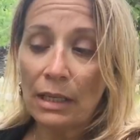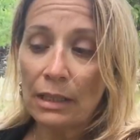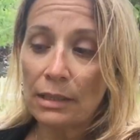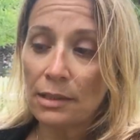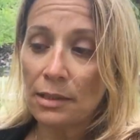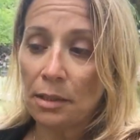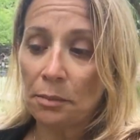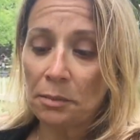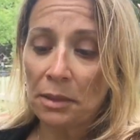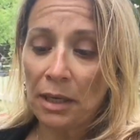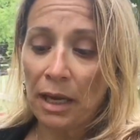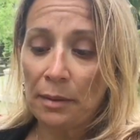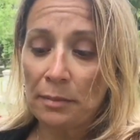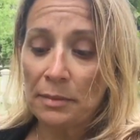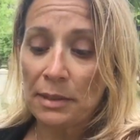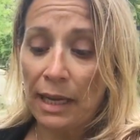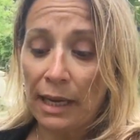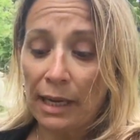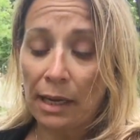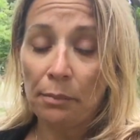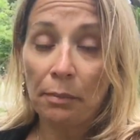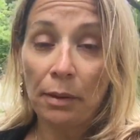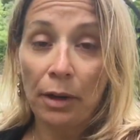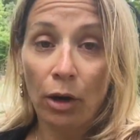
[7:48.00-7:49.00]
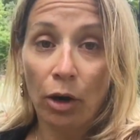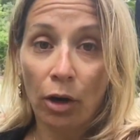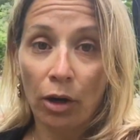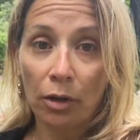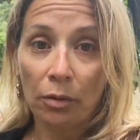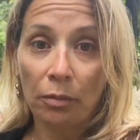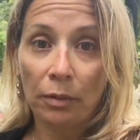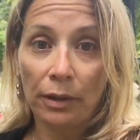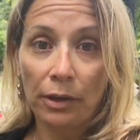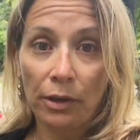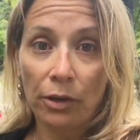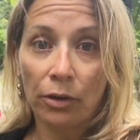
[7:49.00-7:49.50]
sometimes that can be
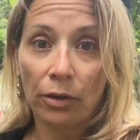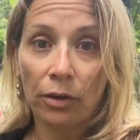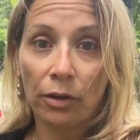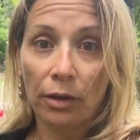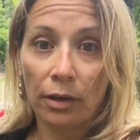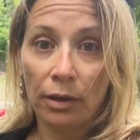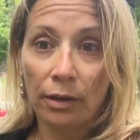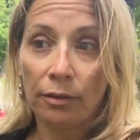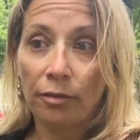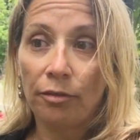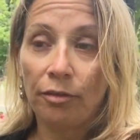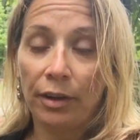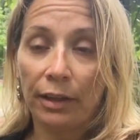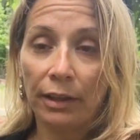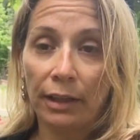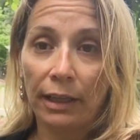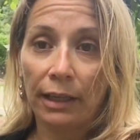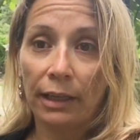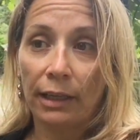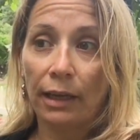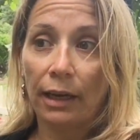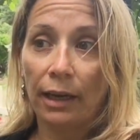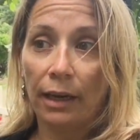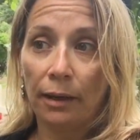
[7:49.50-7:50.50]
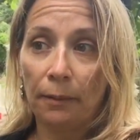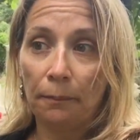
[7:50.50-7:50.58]
hard when you're feeling